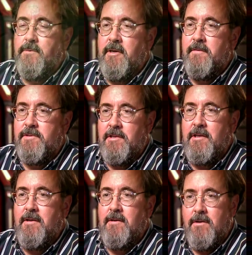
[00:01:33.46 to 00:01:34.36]
we have
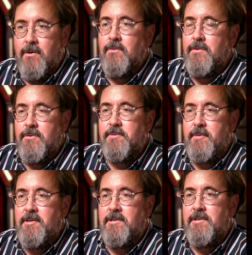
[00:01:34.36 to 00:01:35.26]
seen no new
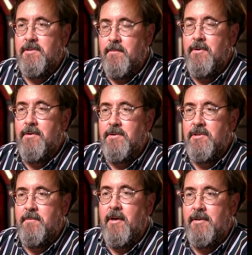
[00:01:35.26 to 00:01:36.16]
species emerge
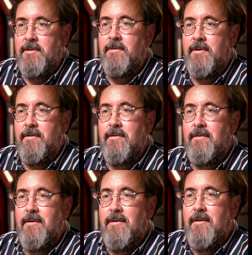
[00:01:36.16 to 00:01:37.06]
in bacteria.
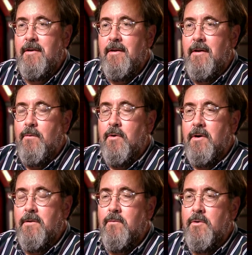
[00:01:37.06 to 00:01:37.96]

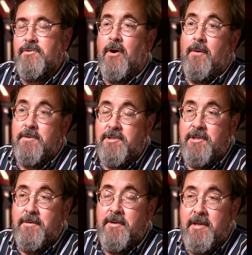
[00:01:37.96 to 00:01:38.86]
Well, what Darwin's
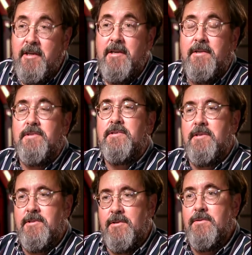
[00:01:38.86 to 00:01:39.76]
theory needs
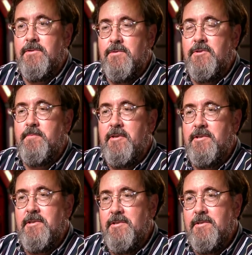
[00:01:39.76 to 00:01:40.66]
is those new
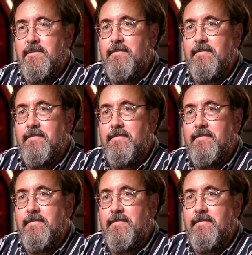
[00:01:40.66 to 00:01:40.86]
species.